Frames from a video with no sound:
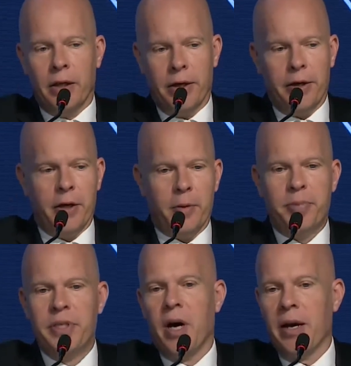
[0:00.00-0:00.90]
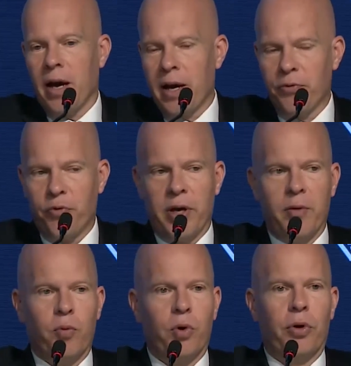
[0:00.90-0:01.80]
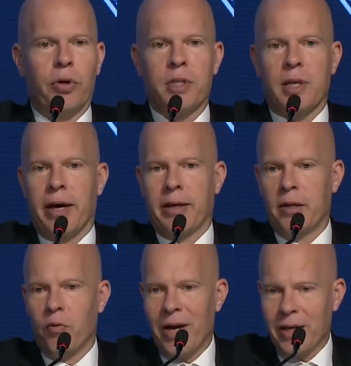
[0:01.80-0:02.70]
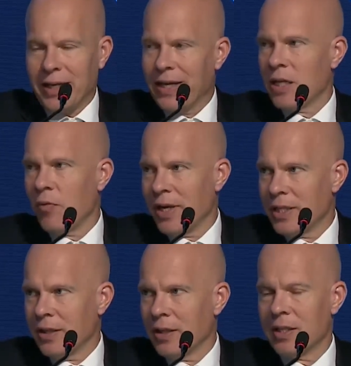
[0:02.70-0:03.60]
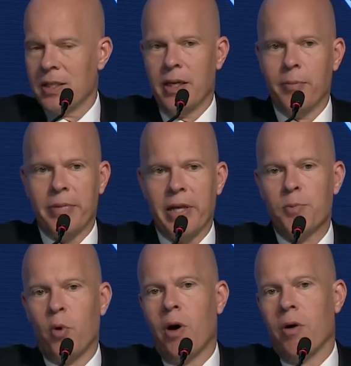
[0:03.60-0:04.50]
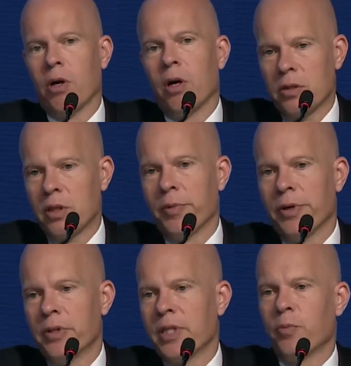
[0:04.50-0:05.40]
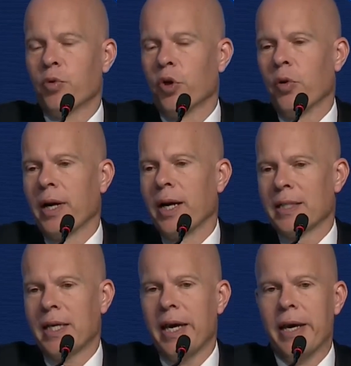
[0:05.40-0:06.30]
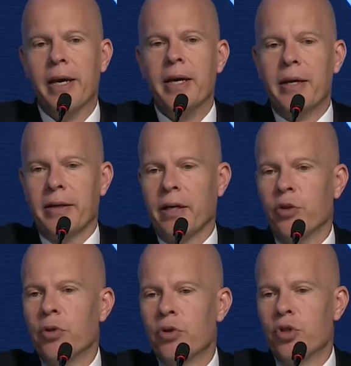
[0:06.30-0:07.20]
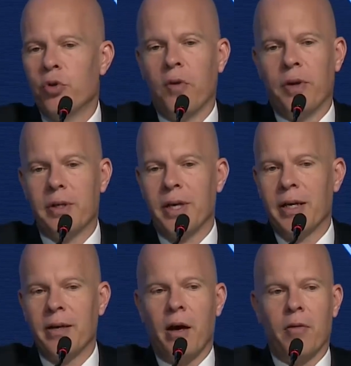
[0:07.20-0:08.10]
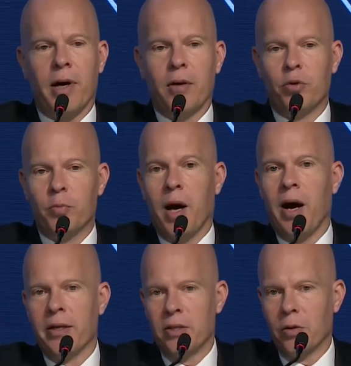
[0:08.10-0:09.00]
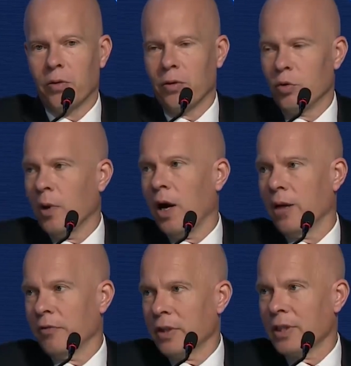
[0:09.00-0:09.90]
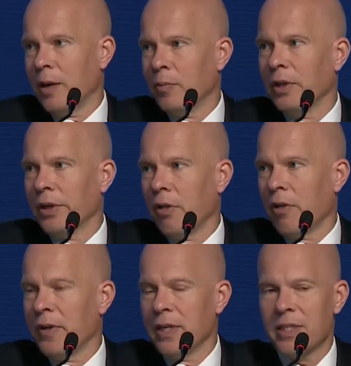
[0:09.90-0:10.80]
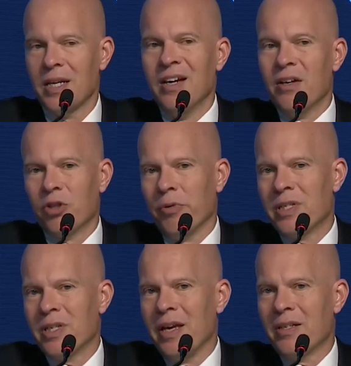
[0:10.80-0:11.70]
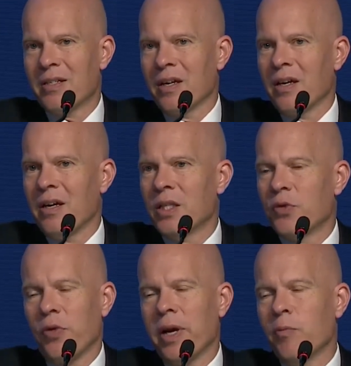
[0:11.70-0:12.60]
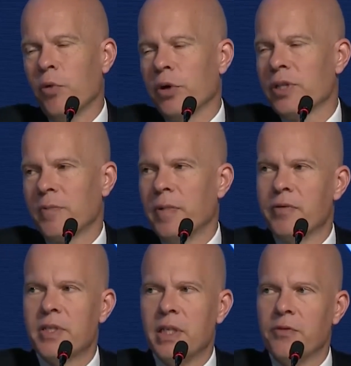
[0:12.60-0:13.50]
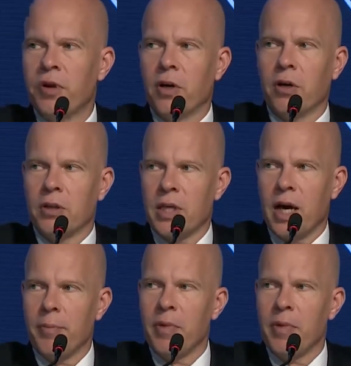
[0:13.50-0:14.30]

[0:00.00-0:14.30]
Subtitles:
PII frameworks, like data residency, and that's more our customers that would go and ask, hey, can you ensure that data around Dubai is stored in Dubai, for example, and other things? So it's frameworks that we have seen for a long time.